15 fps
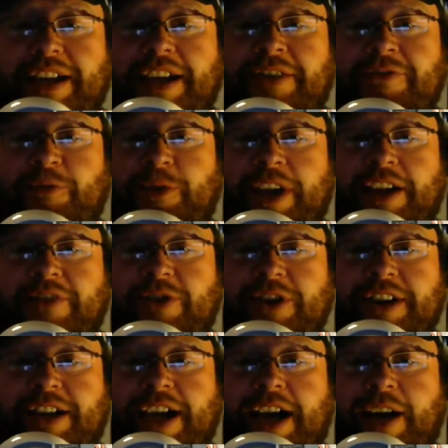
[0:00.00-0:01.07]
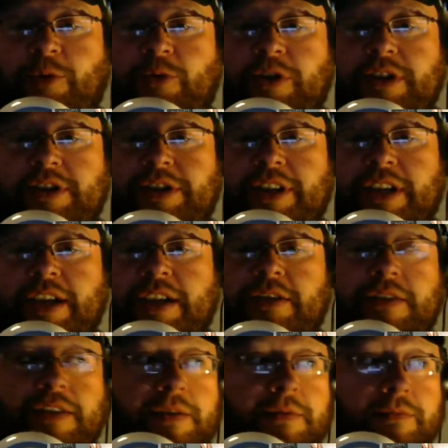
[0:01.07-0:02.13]
if we ever got one to
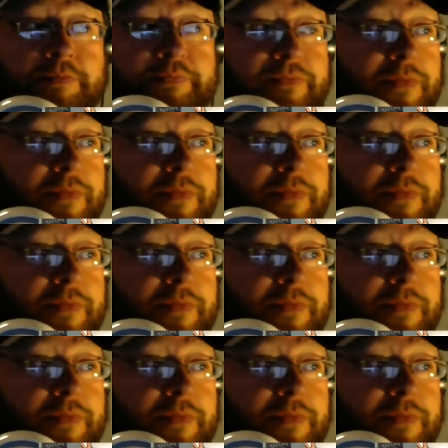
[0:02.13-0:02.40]
kill him.